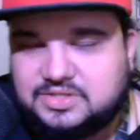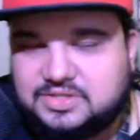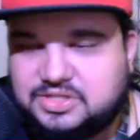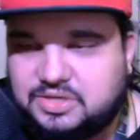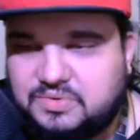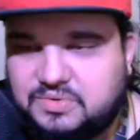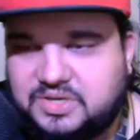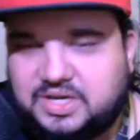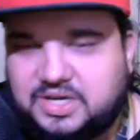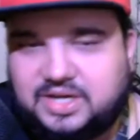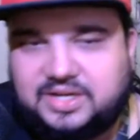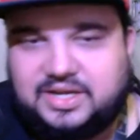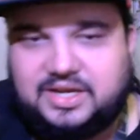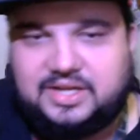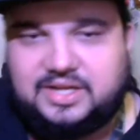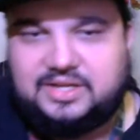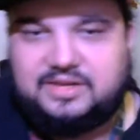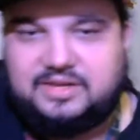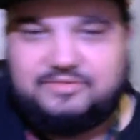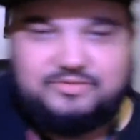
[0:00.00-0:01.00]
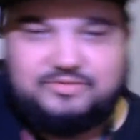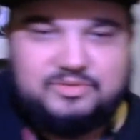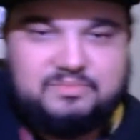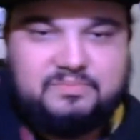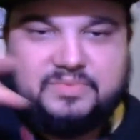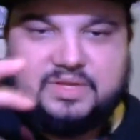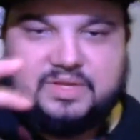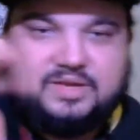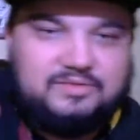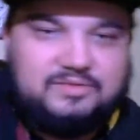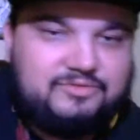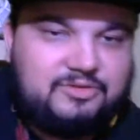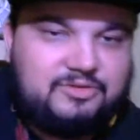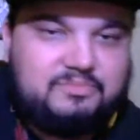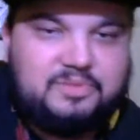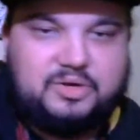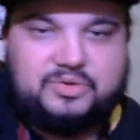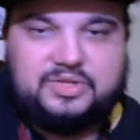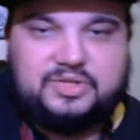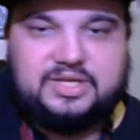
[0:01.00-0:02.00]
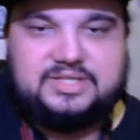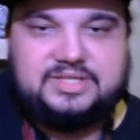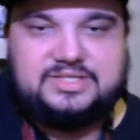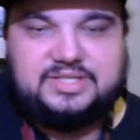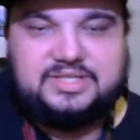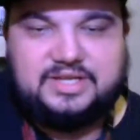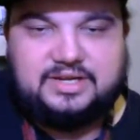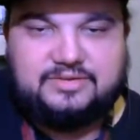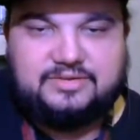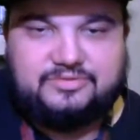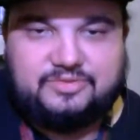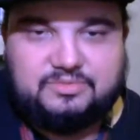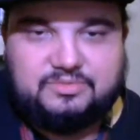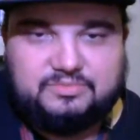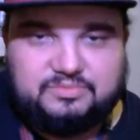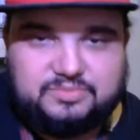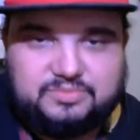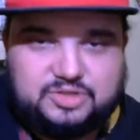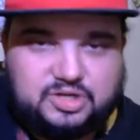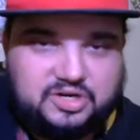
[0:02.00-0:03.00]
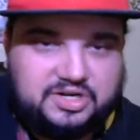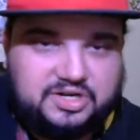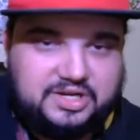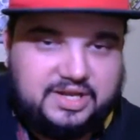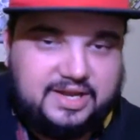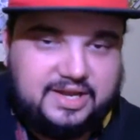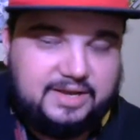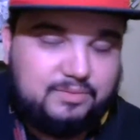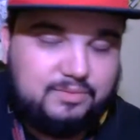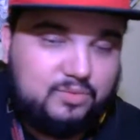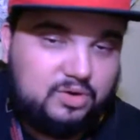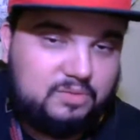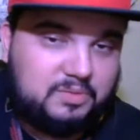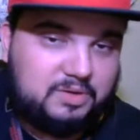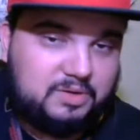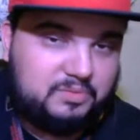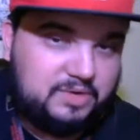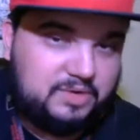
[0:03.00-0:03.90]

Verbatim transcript: So we kind of hitting it from from both ends there, from Target and Walmart.